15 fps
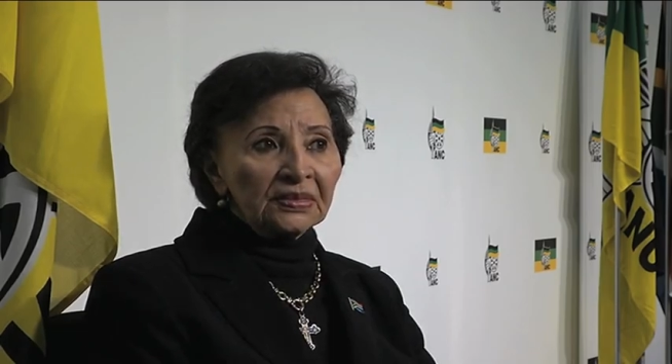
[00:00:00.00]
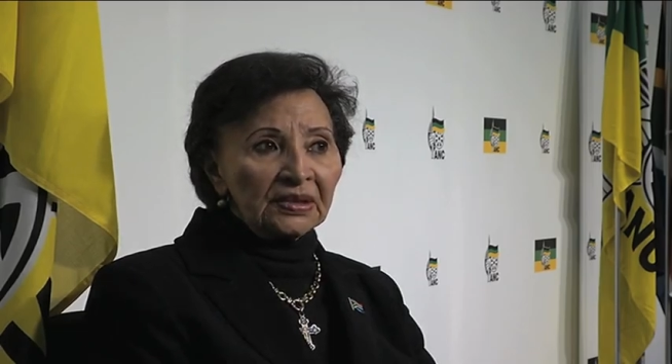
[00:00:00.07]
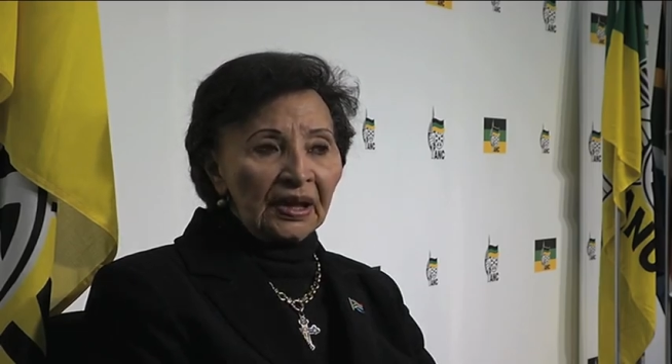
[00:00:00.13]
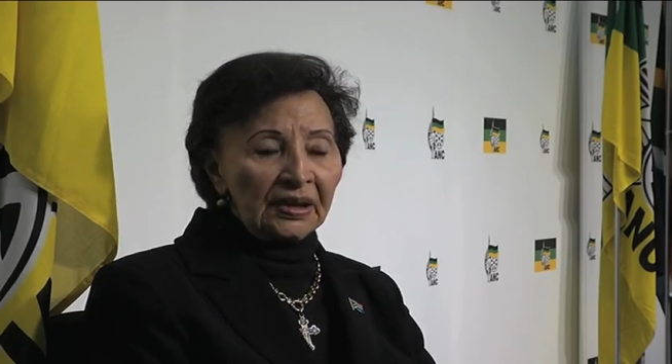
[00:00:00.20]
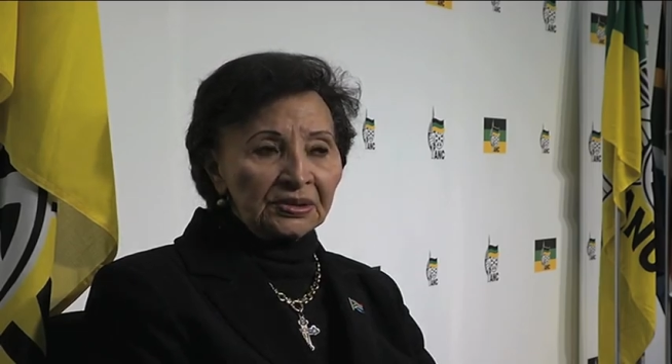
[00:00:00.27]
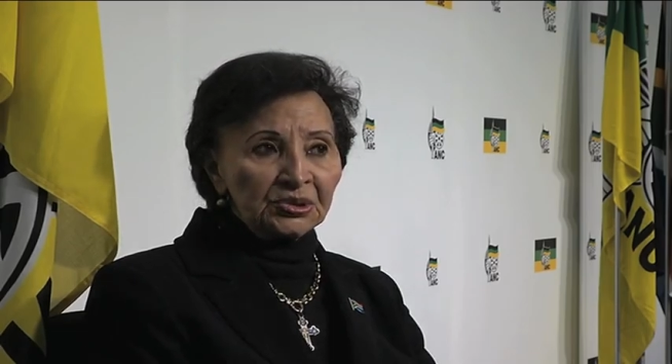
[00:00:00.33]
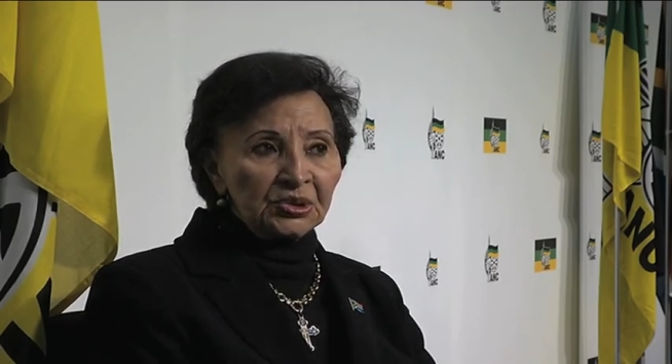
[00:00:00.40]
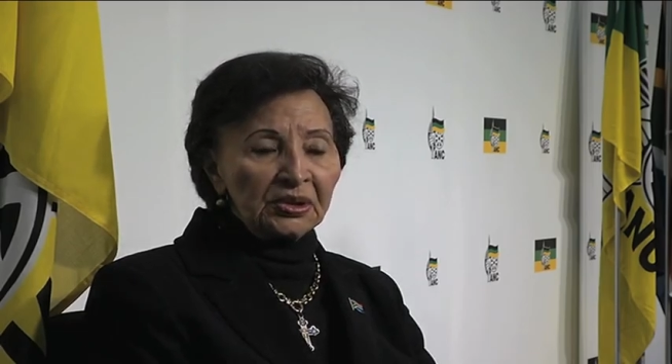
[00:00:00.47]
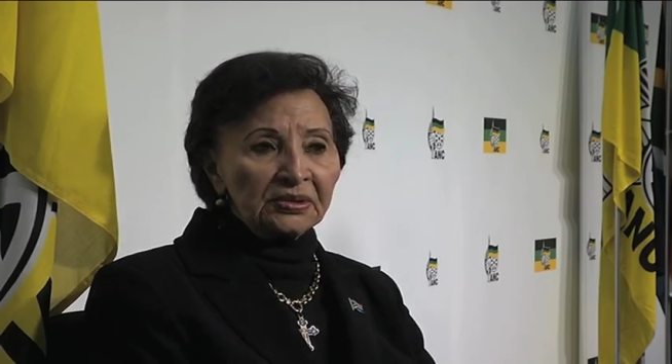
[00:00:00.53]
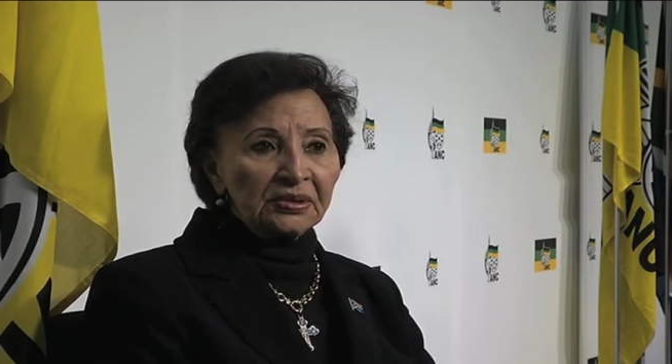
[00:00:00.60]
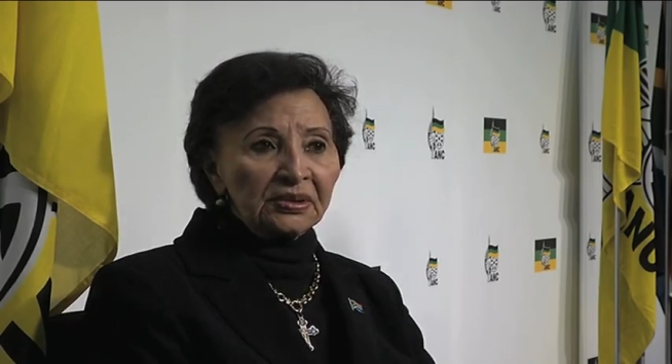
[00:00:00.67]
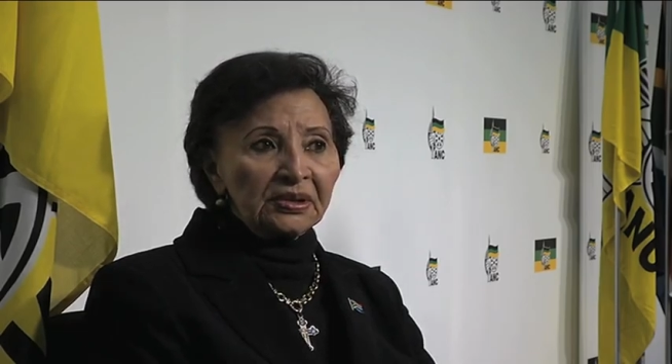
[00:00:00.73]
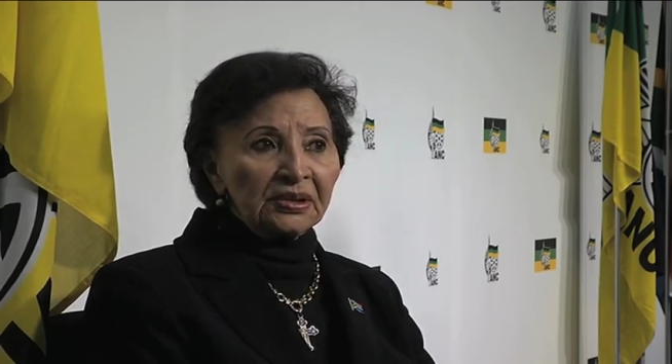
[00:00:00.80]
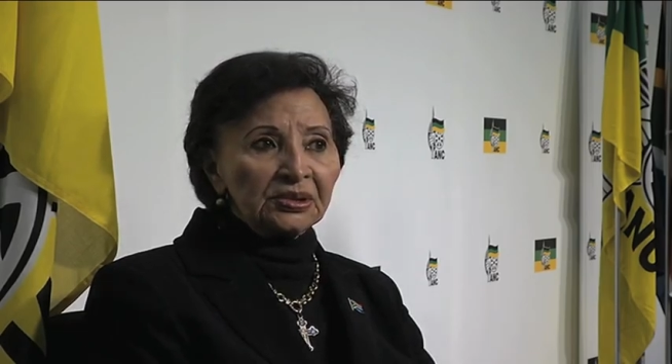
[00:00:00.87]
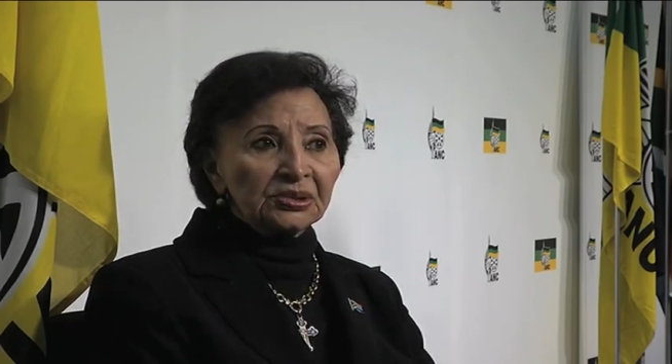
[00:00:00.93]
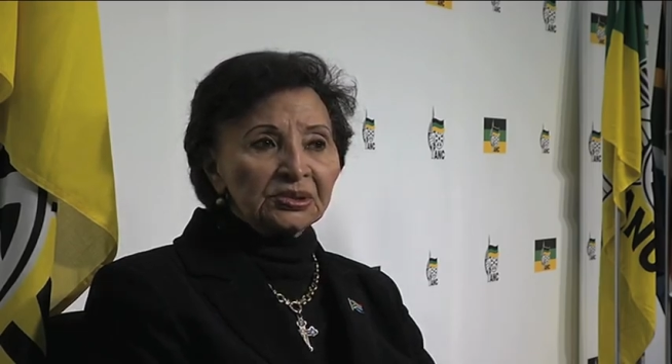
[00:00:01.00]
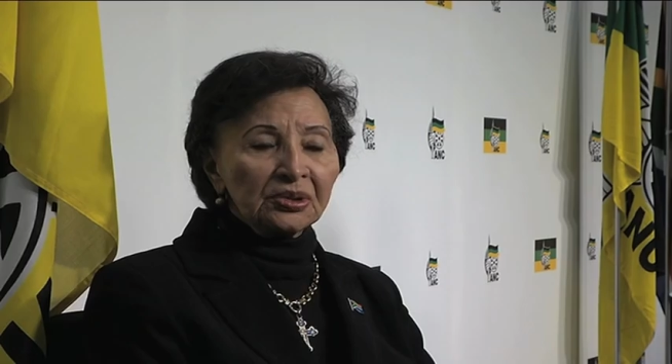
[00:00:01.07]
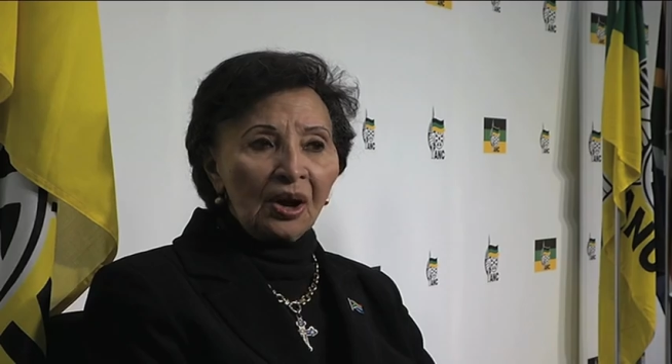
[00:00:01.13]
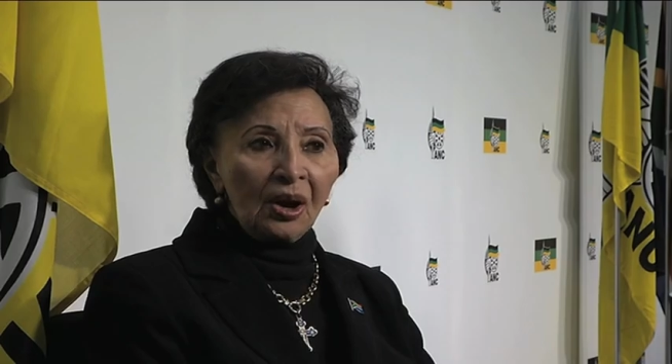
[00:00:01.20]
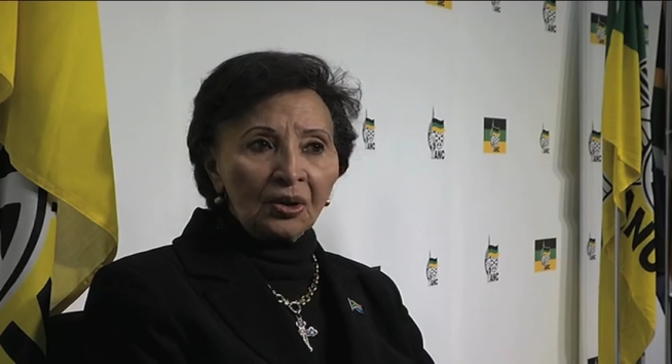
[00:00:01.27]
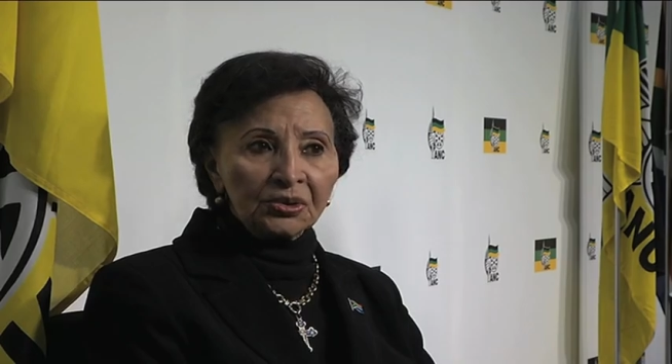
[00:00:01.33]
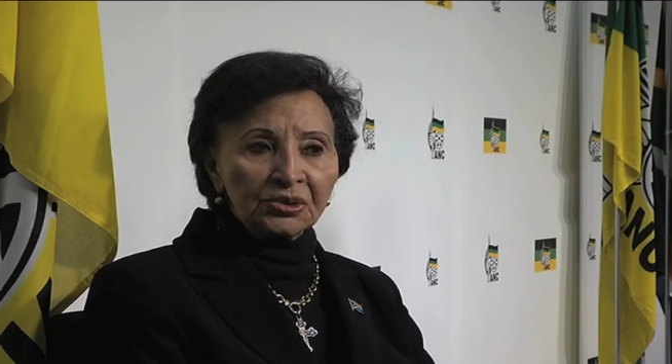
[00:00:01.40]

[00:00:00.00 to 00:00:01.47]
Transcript: that generation, our